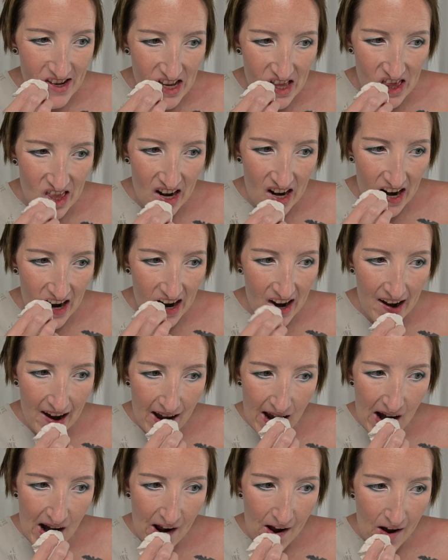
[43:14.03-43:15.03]
that I
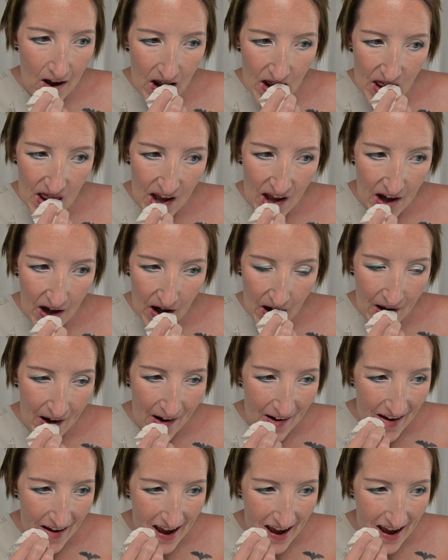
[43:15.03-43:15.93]
had on there.